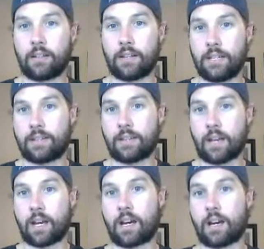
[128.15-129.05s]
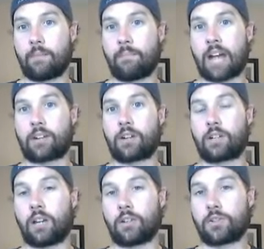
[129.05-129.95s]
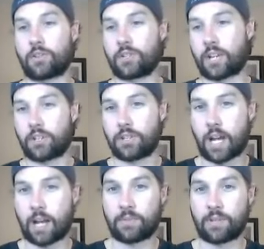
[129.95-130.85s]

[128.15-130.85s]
These background colors are session time.